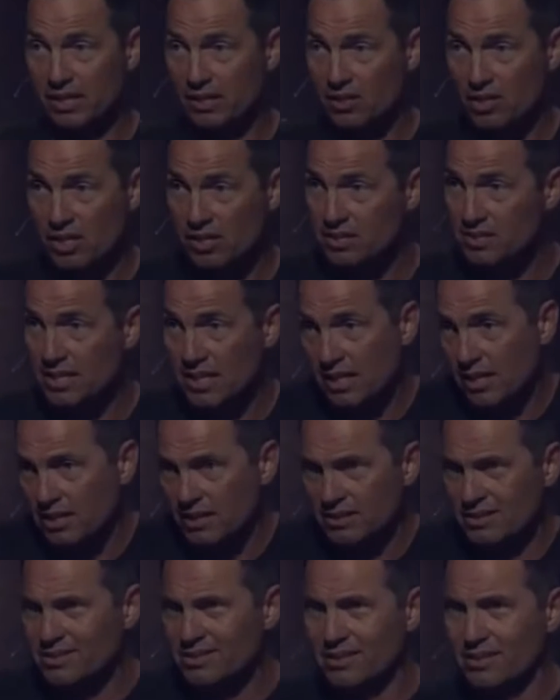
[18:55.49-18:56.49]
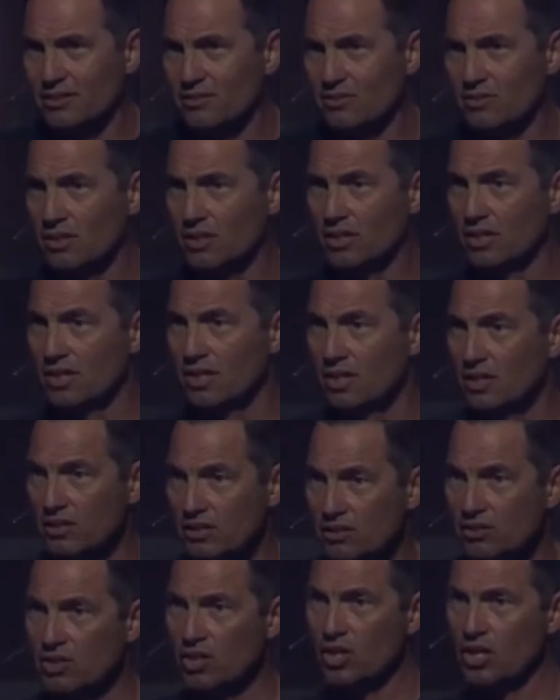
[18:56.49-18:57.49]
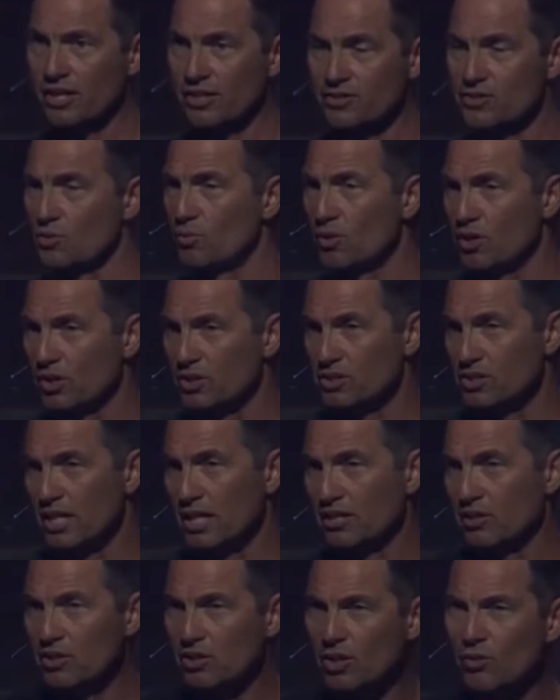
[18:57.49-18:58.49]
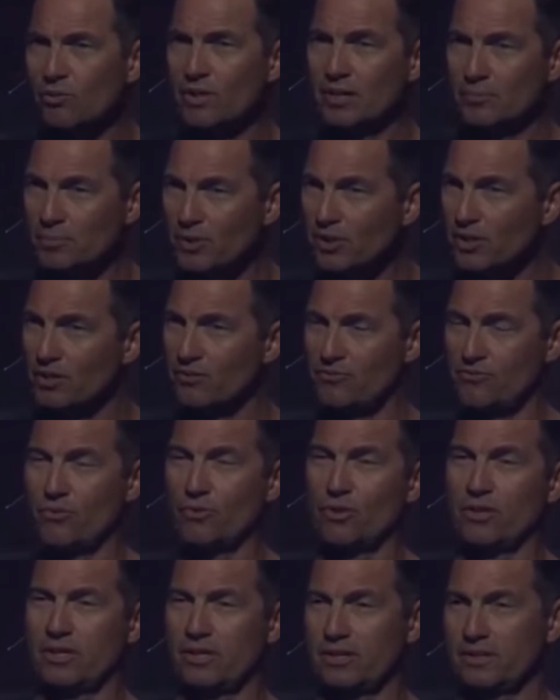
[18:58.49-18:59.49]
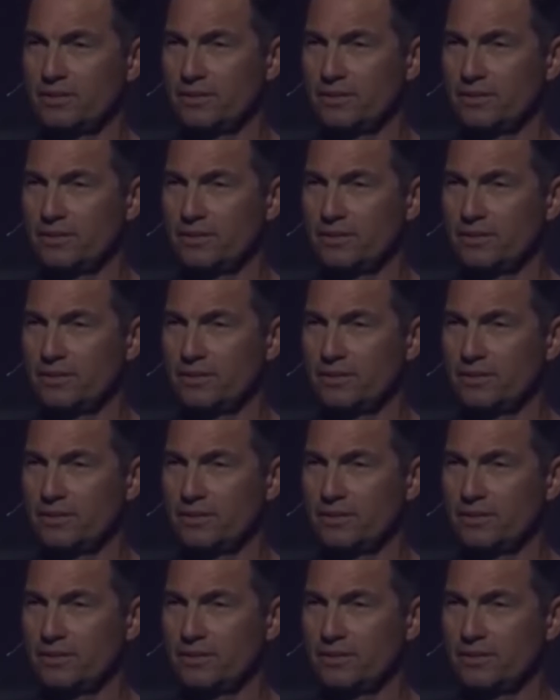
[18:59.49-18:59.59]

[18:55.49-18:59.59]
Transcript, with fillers: And God is like, listen, you, you know how this works. Like, you know what I'm looking for.